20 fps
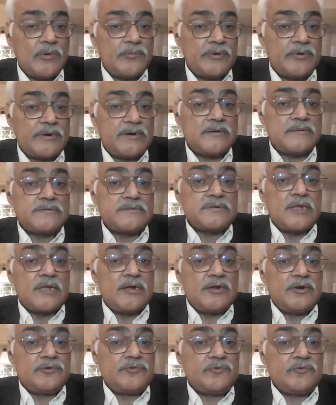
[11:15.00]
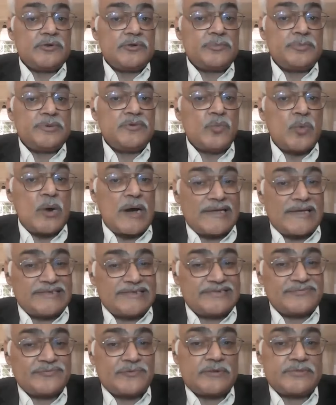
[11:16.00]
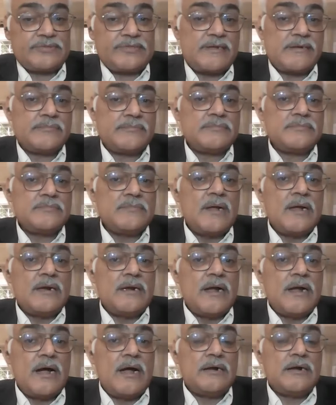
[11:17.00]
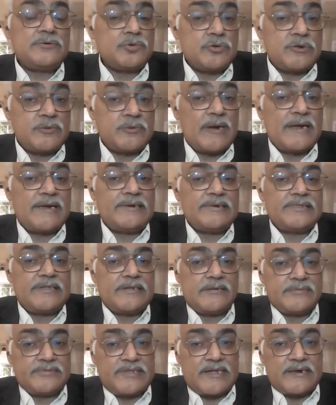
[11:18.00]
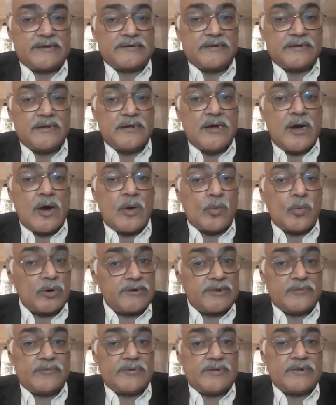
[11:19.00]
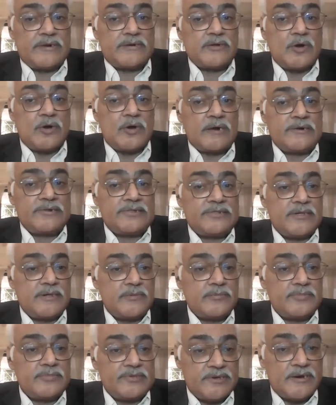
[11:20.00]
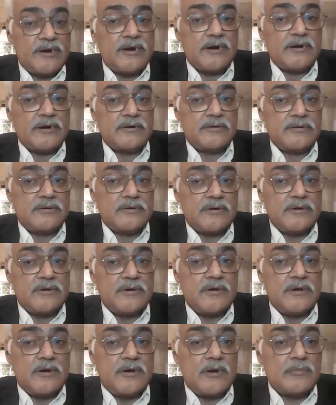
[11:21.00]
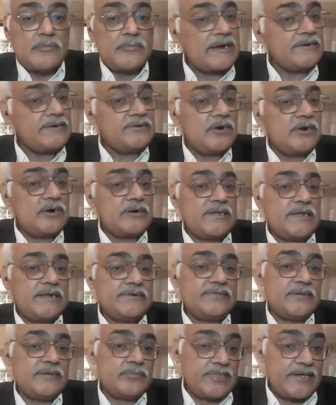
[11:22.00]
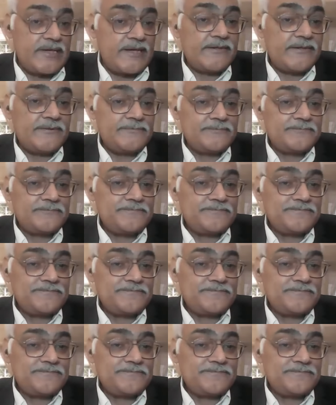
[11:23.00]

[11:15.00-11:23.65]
However, it will be wise for them to remind them that whatever got them here might not get them there